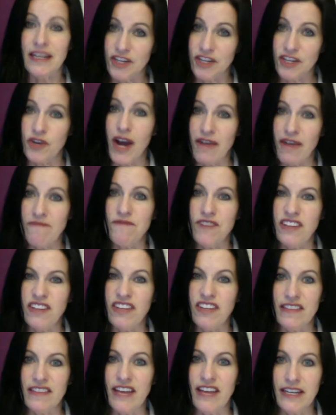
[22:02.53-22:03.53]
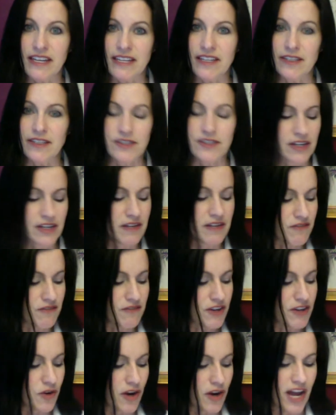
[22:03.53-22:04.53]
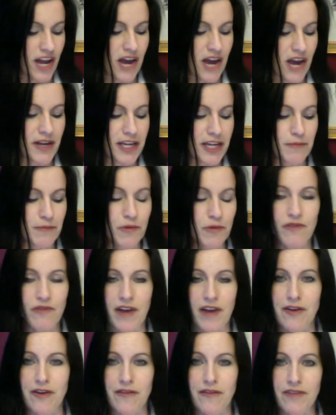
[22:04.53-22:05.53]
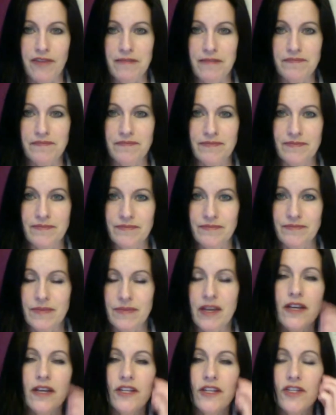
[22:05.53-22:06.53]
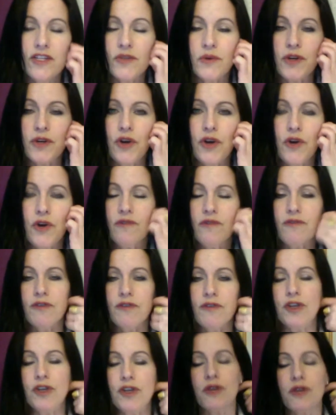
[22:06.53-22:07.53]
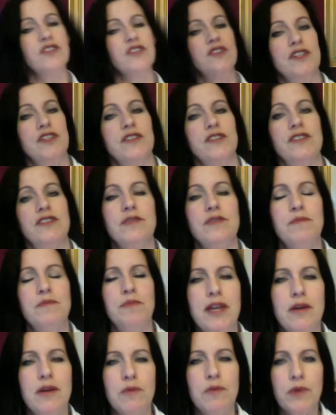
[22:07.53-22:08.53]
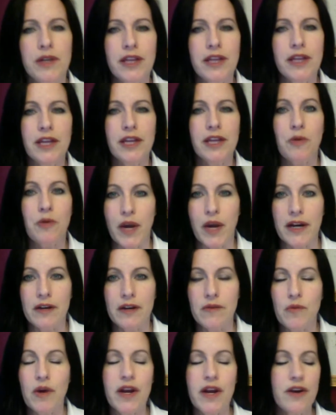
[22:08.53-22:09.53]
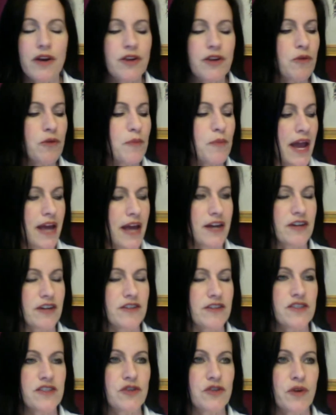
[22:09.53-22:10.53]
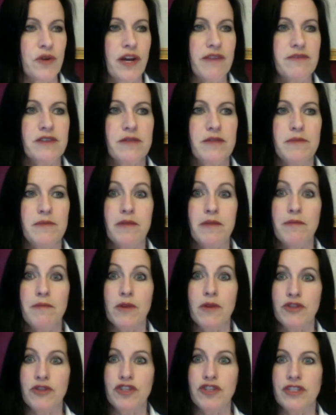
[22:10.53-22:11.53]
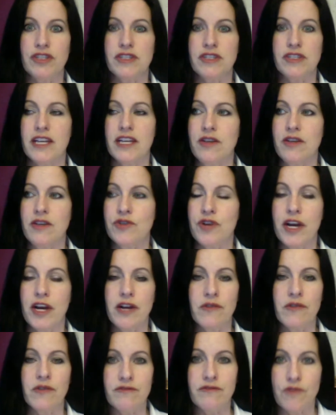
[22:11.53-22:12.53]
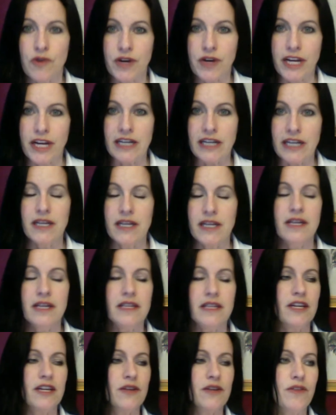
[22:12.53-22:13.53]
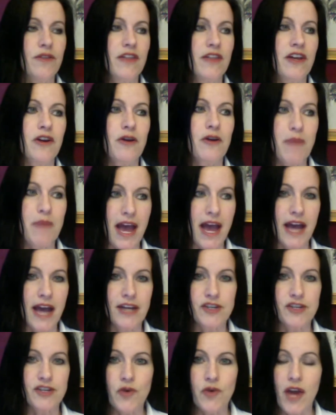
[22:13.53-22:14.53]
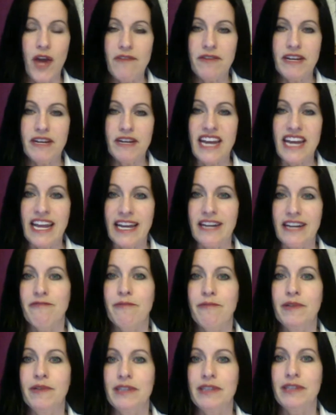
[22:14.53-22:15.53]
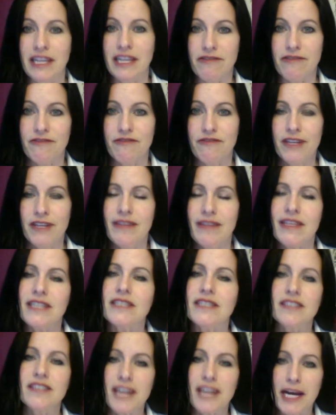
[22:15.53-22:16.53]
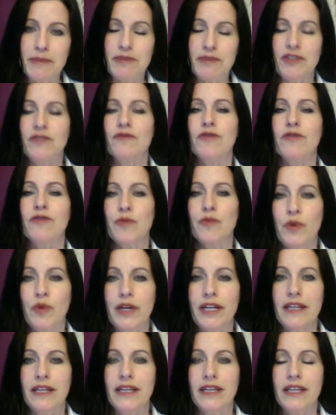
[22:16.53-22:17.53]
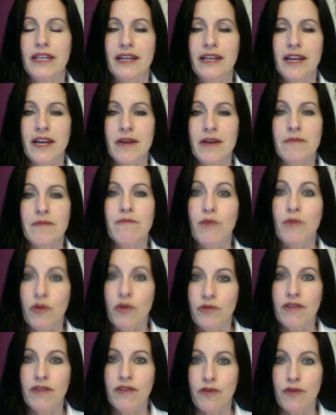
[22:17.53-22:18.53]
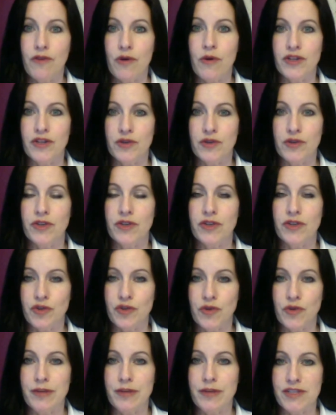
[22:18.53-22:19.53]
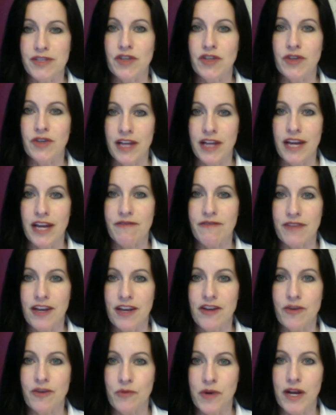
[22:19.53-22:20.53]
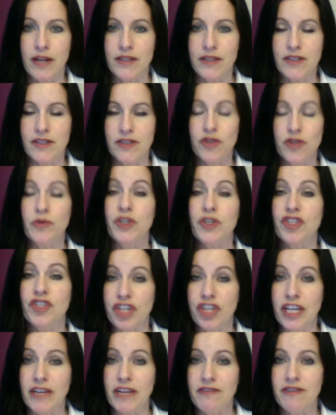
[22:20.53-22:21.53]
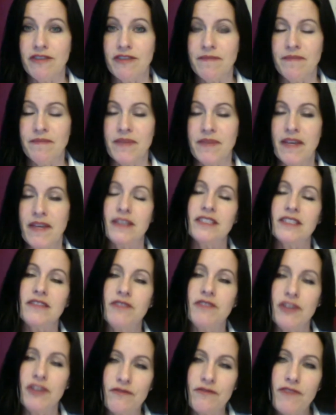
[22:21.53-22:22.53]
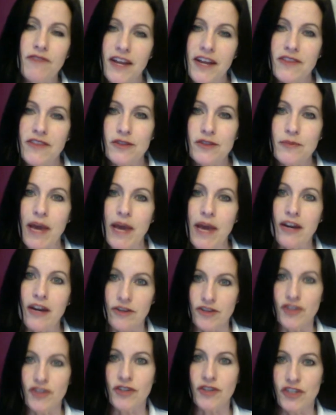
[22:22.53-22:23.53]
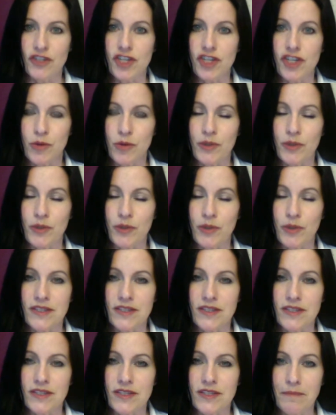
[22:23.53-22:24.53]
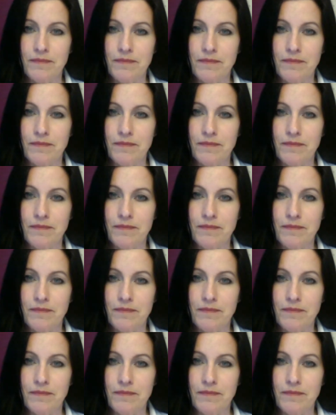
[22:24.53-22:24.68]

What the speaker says: I'm feeling that guilt and figure out how I can move out of it. So a note for you is just to be really aware. What are your patterns? Do you have some emotions that you try to avoid that you think are bad? Do you have a negative belief that stops you from really moving forward toward the dreams in your life that you want to achieve? So if you can find those patterns, you can start releasing them.